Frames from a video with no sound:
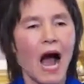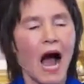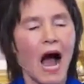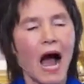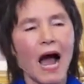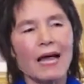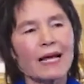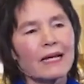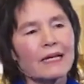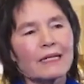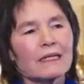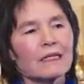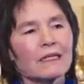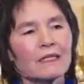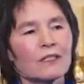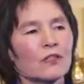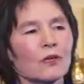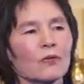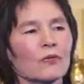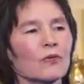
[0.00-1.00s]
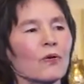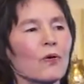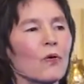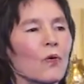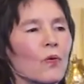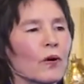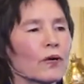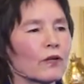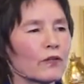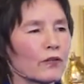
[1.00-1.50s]
I don't know
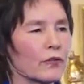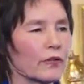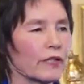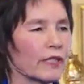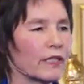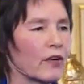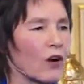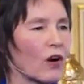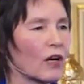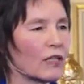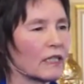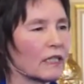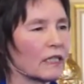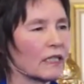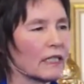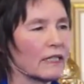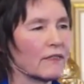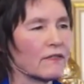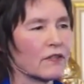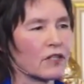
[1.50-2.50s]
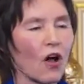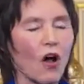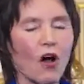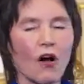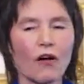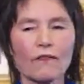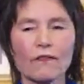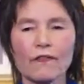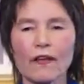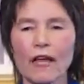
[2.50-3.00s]
where Kriyananda leaves
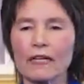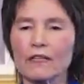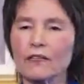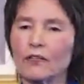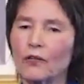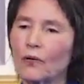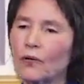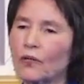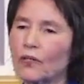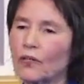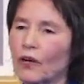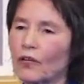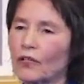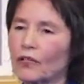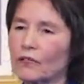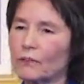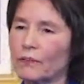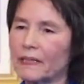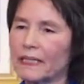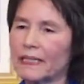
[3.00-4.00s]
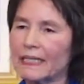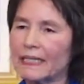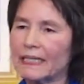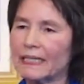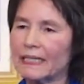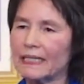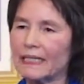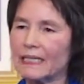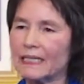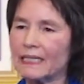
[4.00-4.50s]
off and Yogananda
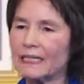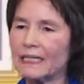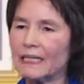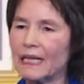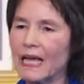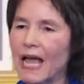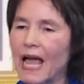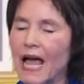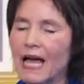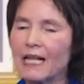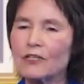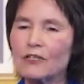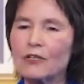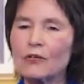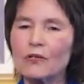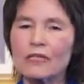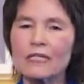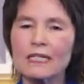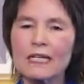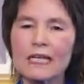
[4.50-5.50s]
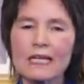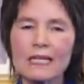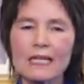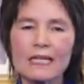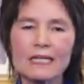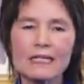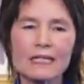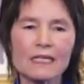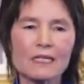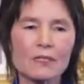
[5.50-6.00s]
begins. And so see,
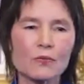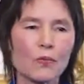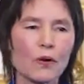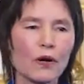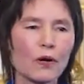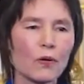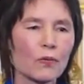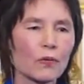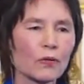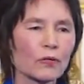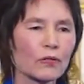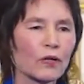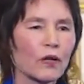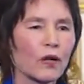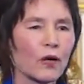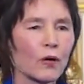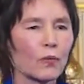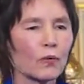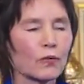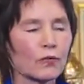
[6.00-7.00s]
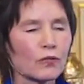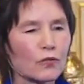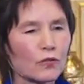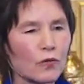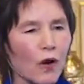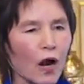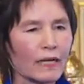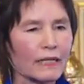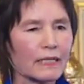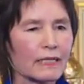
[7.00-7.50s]
this is where we're
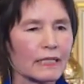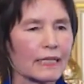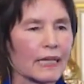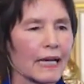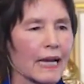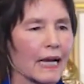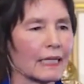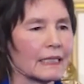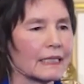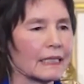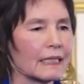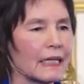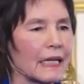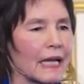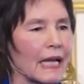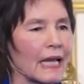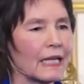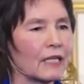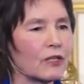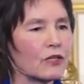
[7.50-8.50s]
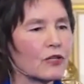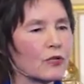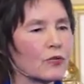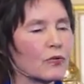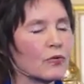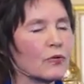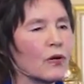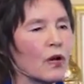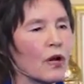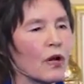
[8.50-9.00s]
trying to get
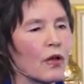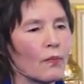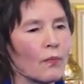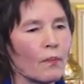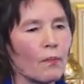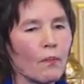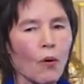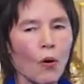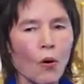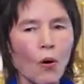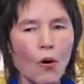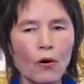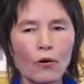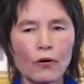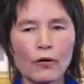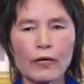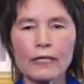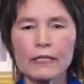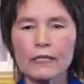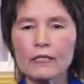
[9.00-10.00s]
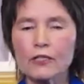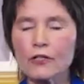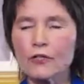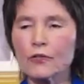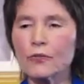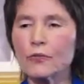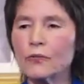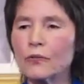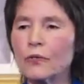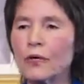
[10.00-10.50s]
into more
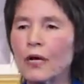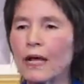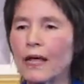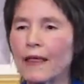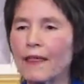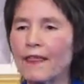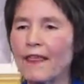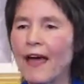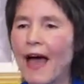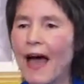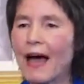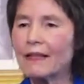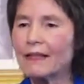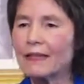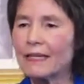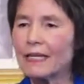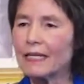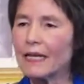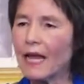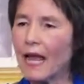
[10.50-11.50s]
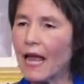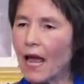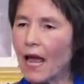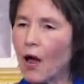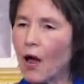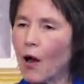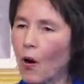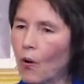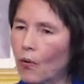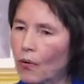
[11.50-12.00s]
into that,
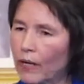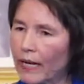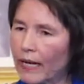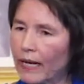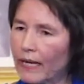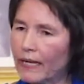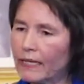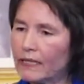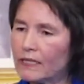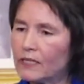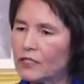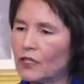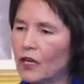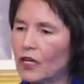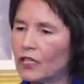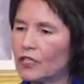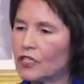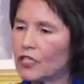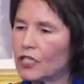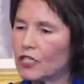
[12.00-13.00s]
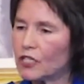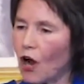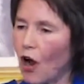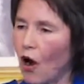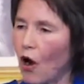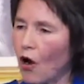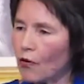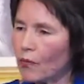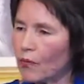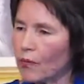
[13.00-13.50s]
okay, it's not just
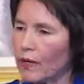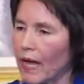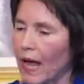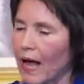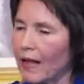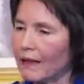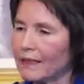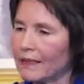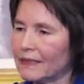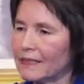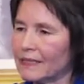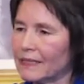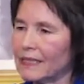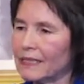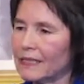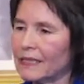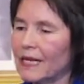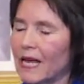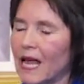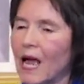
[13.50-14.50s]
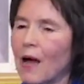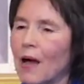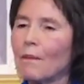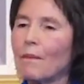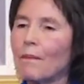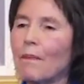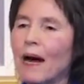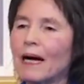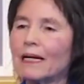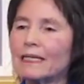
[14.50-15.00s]
our reality,
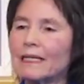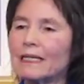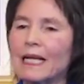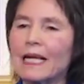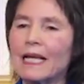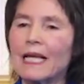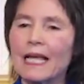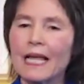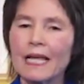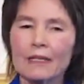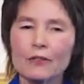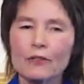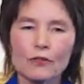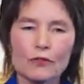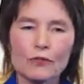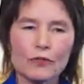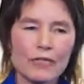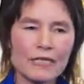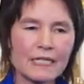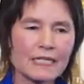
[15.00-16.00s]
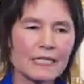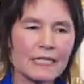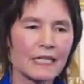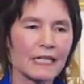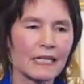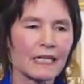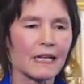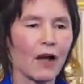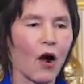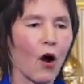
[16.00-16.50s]
but
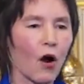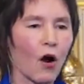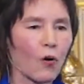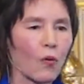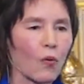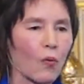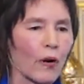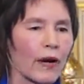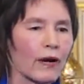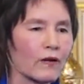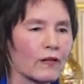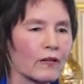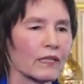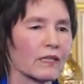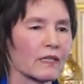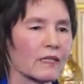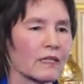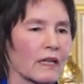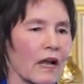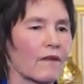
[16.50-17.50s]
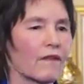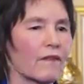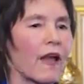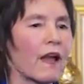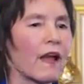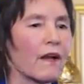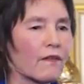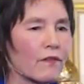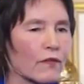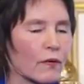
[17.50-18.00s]
increasing our awareness of
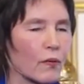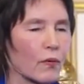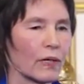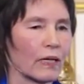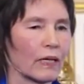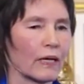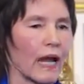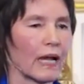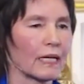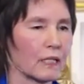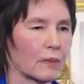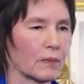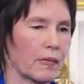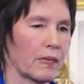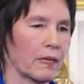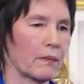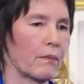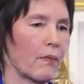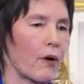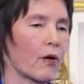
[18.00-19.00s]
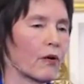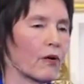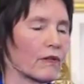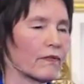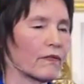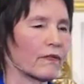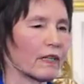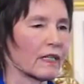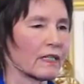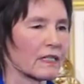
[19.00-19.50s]
everyone as being part
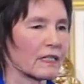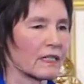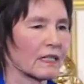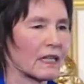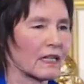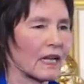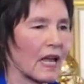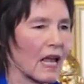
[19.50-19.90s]
of us.